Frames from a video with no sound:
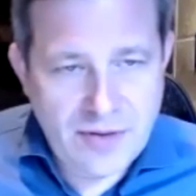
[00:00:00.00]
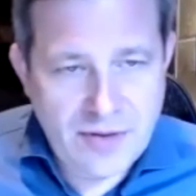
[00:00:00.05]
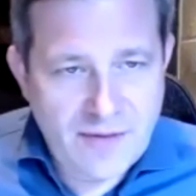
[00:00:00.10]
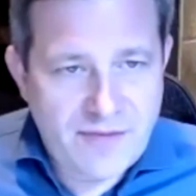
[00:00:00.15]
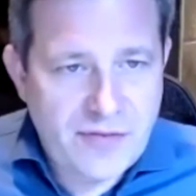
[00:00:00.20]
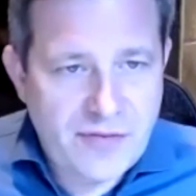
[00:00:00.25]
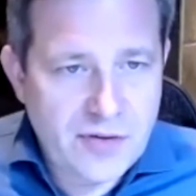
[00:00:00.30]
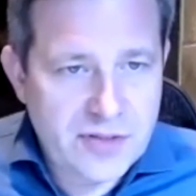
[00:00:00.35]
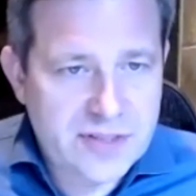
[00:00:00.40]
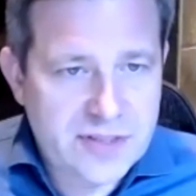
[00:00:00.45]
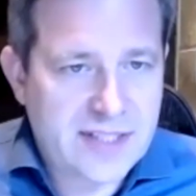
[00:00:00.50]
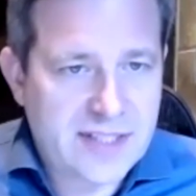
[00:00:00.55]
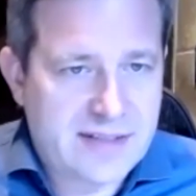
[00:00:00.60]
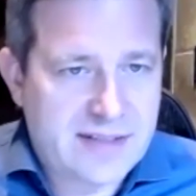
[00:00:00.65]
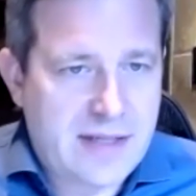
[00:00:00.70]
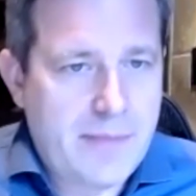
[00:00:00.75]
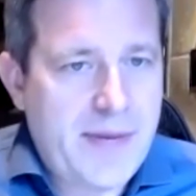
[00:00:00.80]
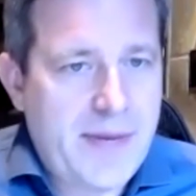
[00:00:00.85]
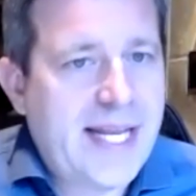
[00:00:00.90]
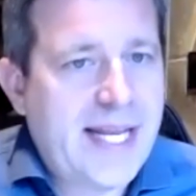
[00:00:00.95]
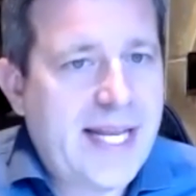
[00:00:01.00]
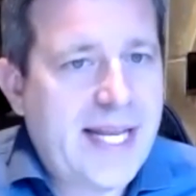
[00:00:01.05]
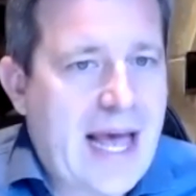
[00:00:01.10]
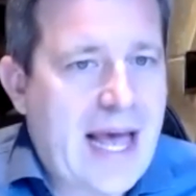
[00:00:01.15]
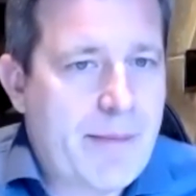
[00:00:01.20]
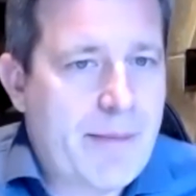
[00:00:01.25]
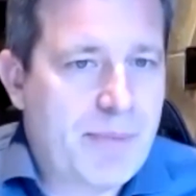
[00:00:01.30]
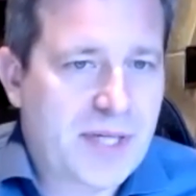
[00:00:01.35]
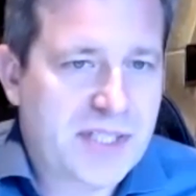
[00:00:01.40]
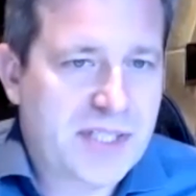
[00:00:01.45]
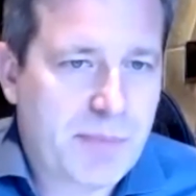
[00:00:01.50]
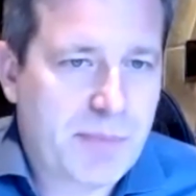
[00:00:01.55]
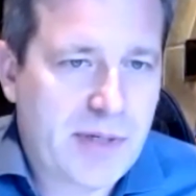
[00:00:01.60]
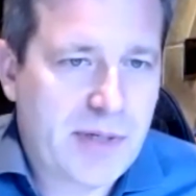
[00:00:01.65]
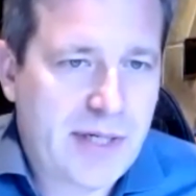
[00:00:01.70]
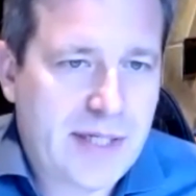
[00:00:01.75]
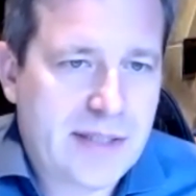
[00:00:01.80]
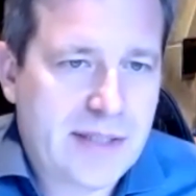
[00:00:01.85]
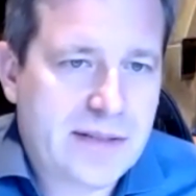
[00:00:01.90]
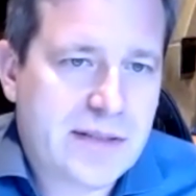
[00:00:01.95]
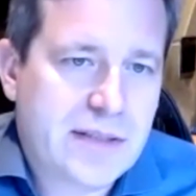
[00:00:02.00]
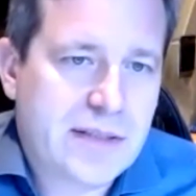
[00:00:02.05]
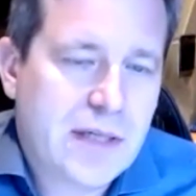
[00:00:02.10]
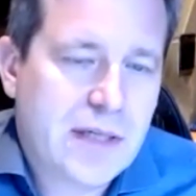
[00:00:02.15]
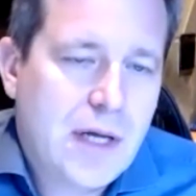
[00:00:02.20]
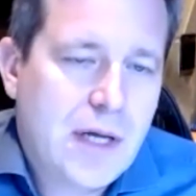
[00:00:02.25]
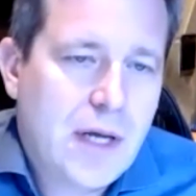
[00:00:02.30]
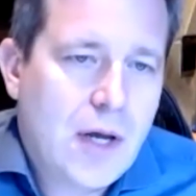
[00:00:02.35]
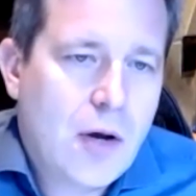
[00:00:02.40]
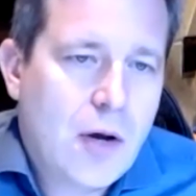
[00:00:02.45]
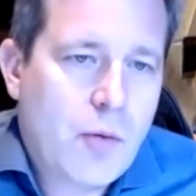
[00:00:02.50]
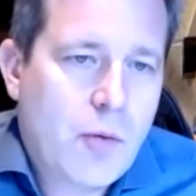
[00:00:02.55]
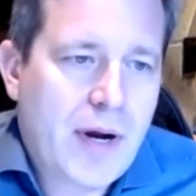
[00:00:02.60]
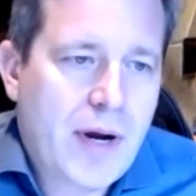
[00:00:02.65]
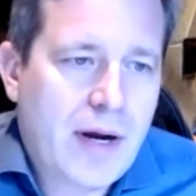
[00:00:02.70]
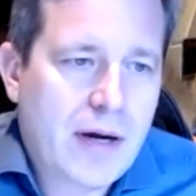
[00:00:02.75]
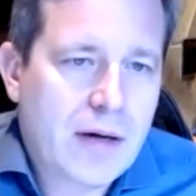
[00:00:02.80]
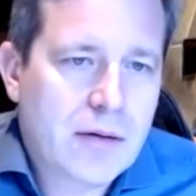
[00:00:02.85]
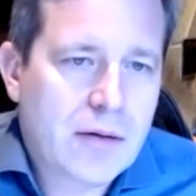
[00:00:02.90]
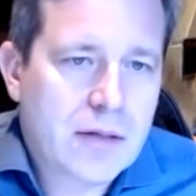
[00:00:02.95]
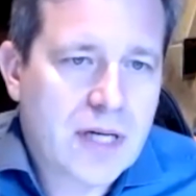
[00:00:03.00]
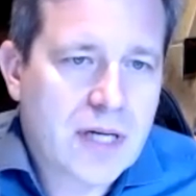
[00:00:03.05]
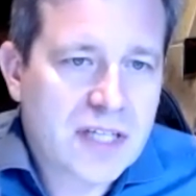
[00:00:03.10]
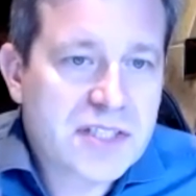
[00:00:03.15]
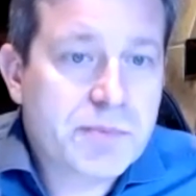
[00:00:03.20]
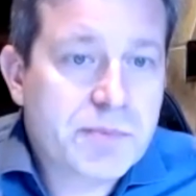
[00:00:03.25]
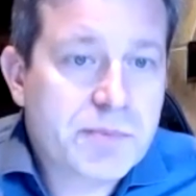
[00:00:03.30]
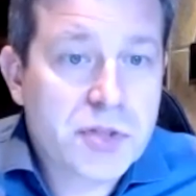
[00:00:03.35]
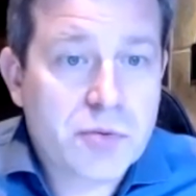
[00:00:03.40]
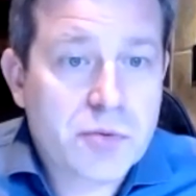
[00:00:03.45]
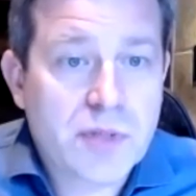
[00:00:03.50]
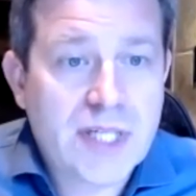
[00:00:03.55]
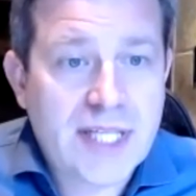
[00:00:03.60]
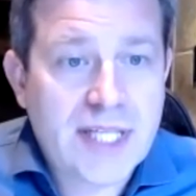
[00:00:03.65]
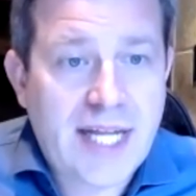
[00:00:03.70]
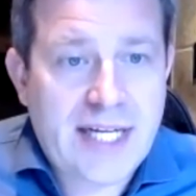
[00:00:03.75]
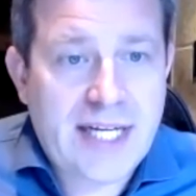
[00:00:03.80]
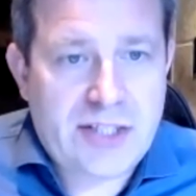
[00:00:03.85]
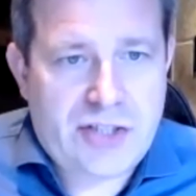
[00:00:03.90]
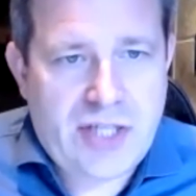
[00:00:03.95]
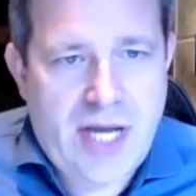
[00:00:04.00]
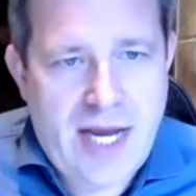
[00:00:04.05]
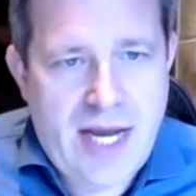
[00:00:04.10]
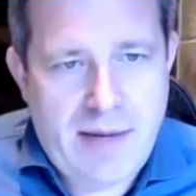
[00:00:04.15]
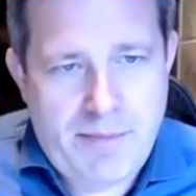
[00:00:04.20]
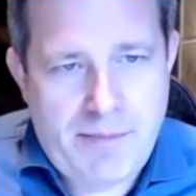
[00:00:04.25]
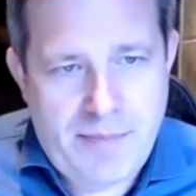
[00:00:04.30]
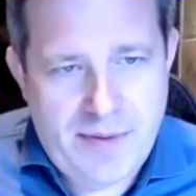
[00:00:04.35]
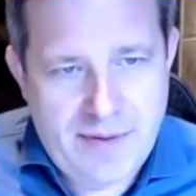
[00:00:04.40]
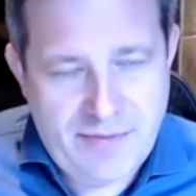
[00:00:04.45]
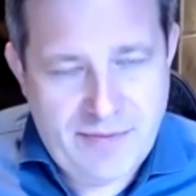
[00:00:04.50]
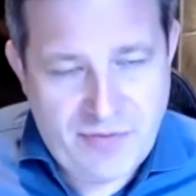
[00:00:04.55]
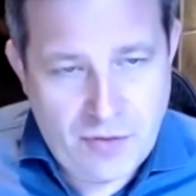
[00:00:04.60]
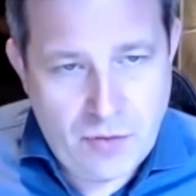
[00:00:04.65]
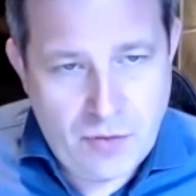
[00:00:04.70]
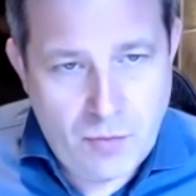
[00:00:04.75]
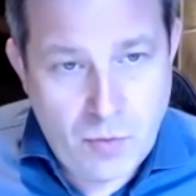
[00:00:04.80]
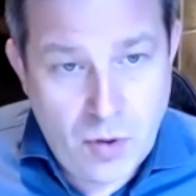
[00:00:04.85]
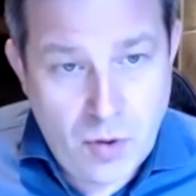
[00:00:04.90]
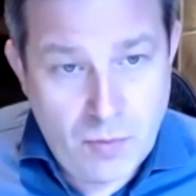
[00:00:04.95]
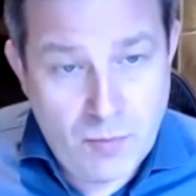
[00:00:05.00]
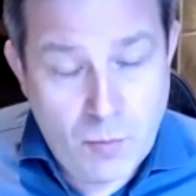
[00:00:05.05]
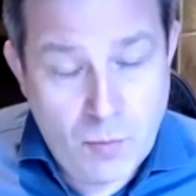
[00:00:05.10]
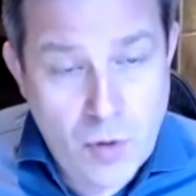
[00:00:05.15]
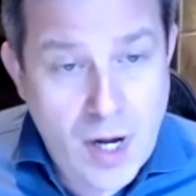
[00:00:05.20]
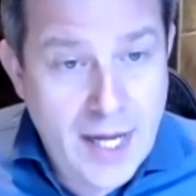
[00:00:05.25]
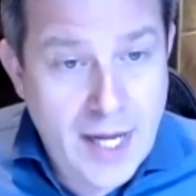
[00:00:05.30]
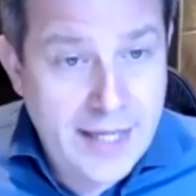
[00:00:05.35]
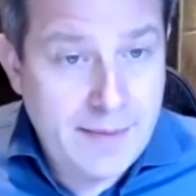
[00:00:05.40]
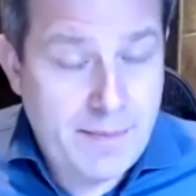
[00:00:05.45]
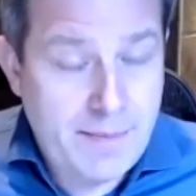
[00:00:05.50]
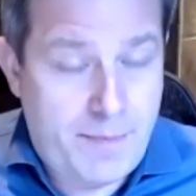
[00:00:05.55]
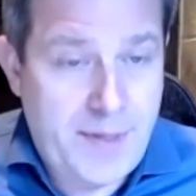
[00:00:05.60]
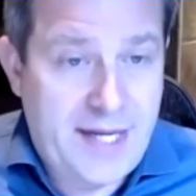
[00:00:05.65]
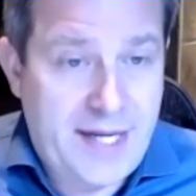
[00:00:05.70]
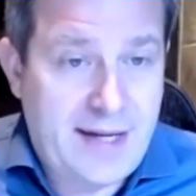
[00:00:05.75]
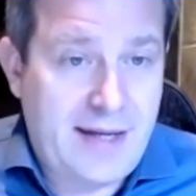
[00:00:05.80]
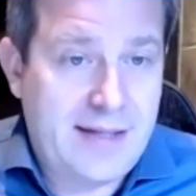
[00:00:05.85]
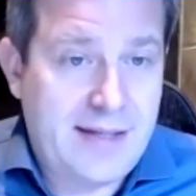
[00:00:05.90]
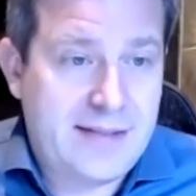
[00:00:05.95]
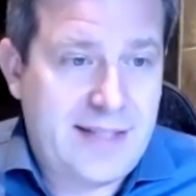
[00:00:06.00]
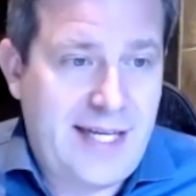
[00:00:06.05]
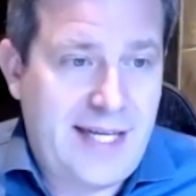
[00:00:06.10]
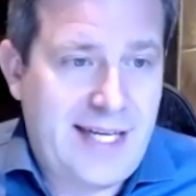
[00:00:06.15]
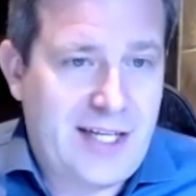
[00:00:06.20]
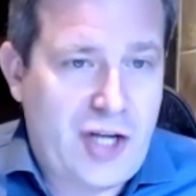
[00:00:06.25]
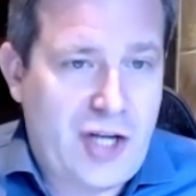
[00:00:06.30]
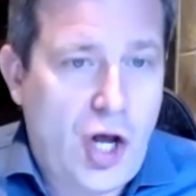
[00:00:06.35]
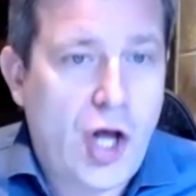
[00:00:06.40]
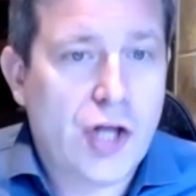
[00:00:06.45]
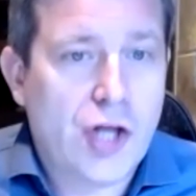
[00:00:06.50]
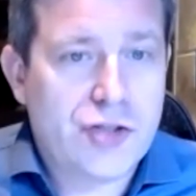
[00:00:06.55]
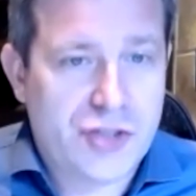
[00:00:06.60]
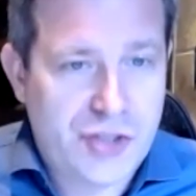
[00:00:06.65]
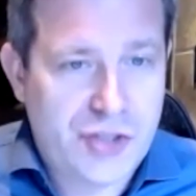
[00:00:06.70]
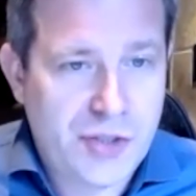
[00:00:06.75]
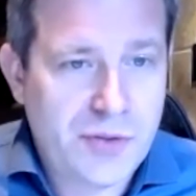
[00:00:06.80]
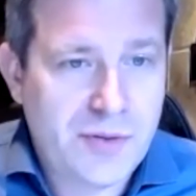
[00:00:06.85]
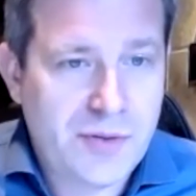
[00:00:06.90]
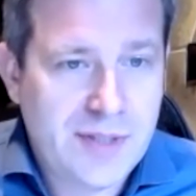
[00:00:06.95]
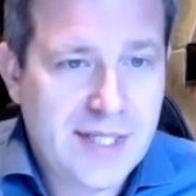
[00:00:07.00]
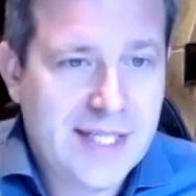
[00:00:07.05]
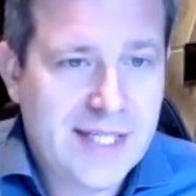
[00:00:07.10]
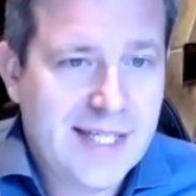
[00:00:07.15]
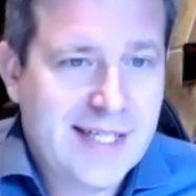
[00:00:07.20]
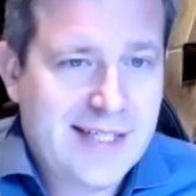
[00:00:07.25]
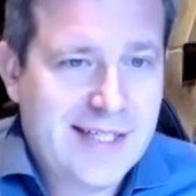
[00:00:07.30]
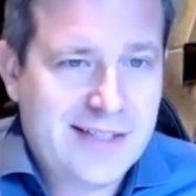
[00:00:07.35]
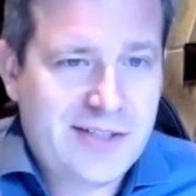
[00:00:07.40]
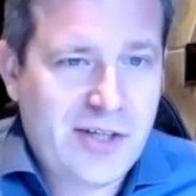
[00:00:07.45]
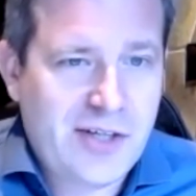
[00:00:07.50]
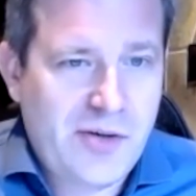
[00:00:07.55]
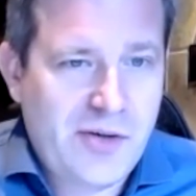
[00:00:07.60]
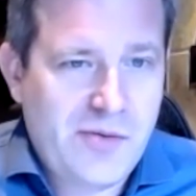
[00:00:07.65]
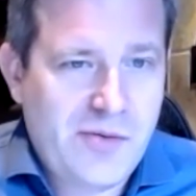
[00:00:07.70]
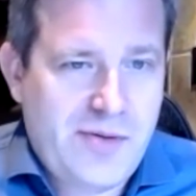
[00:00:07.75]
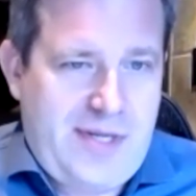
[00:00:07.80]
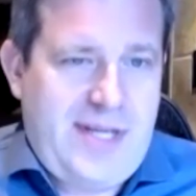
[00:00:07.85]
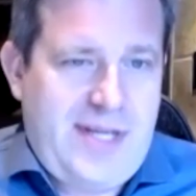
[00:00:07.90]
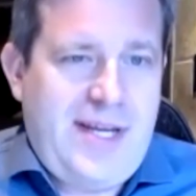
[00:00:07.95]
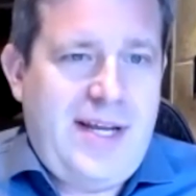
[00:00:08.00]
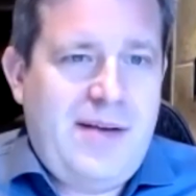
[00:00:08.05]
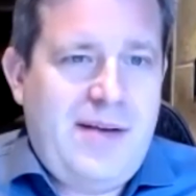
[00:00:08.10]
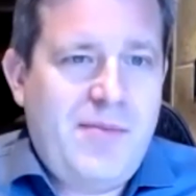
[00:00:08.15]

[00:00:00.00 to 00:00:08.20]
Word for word: The first is the meeting app experience, where customers really like Chime for one because it calls you so it, we